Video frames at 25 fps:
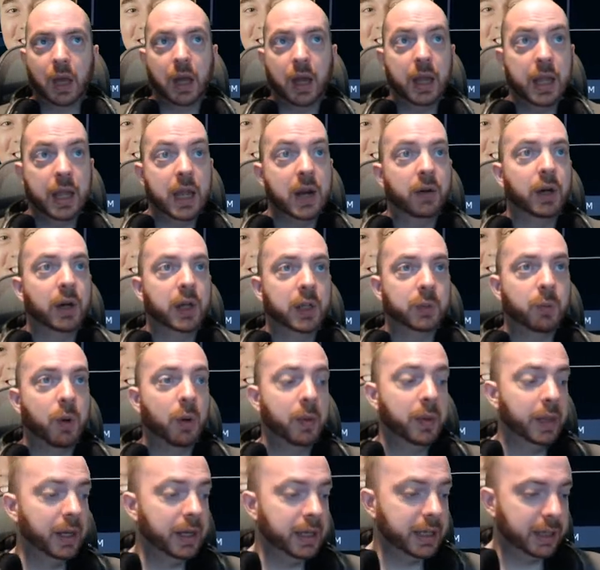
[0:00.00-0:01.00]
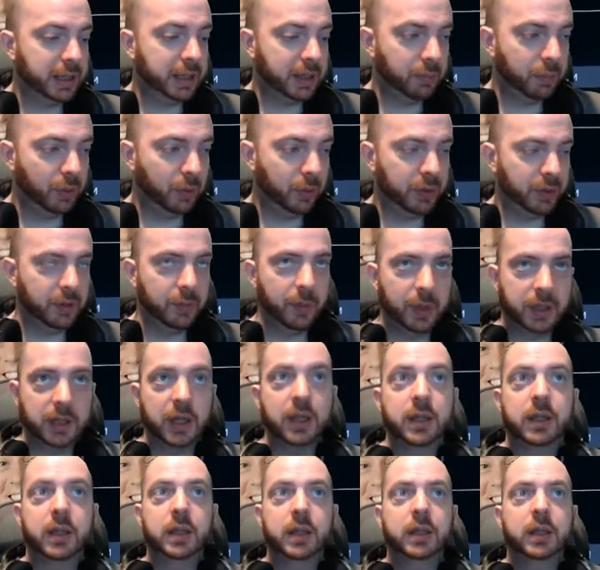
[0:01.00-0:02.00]
Hearing's probably the least important of my
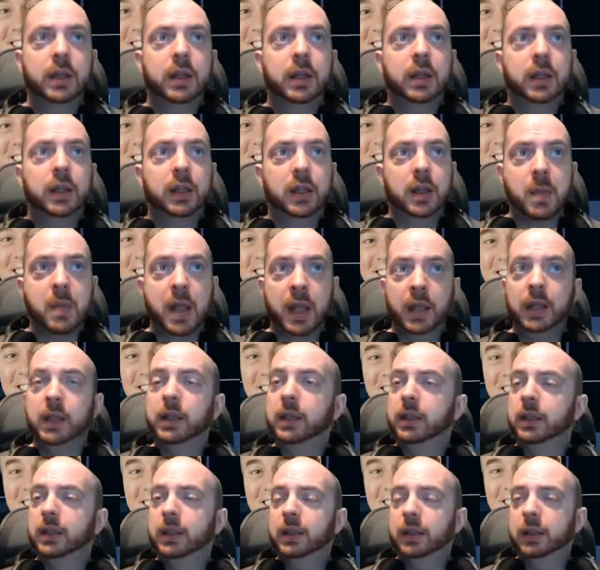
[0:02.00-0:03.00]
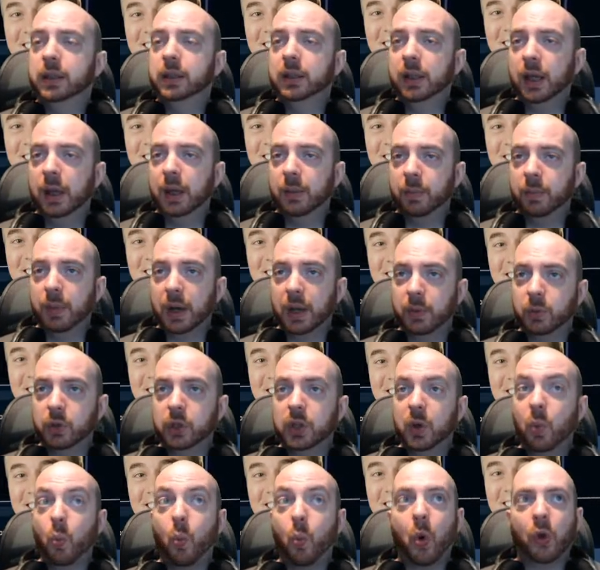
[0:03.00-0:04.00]
sensors to me, but I would
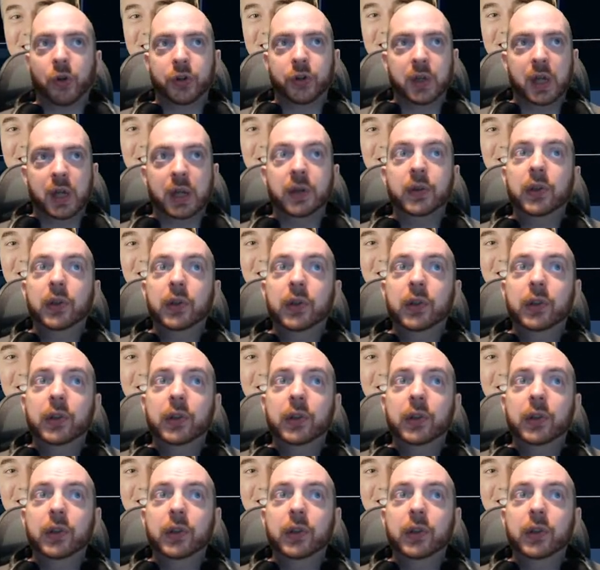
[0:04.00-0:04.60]
still want it.